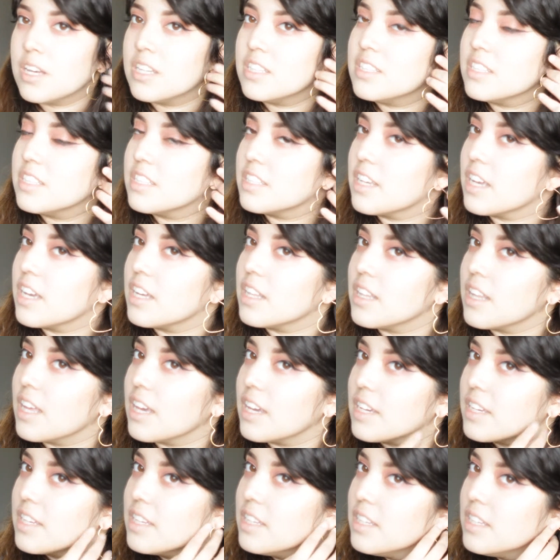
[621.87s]
I did get
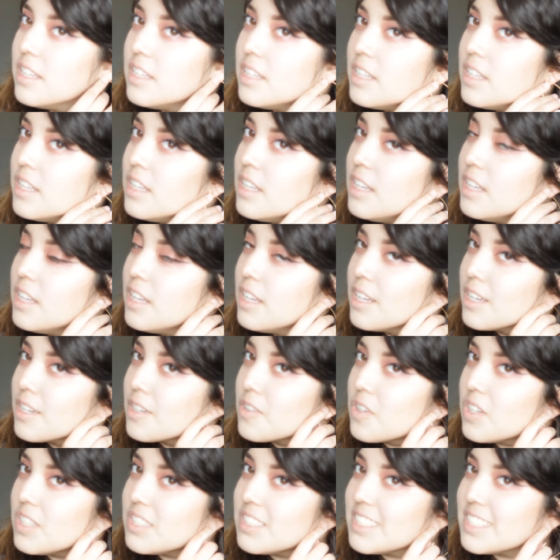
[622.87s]
like
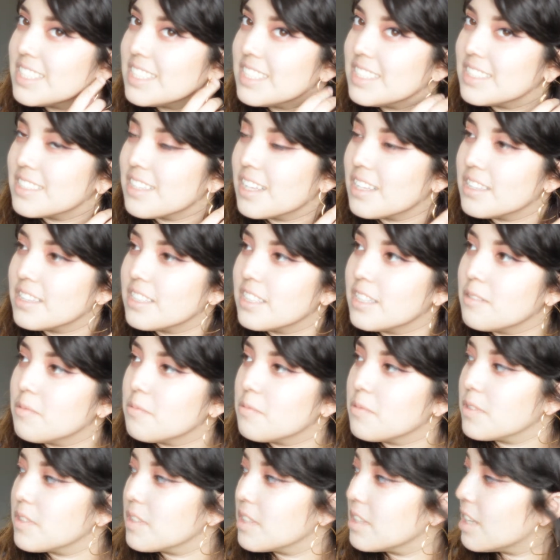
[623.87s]
crusties on them
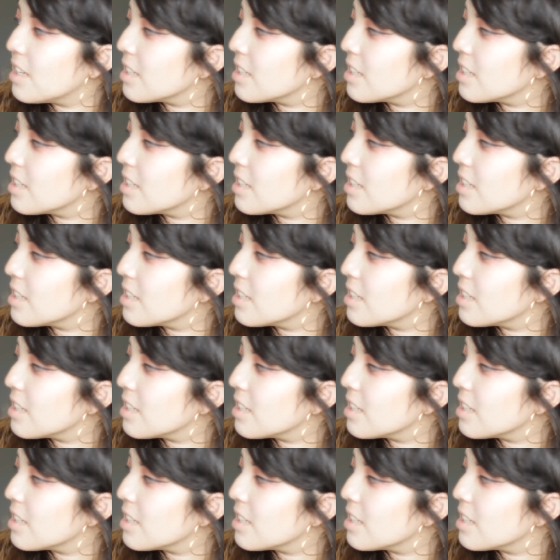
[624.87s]
for the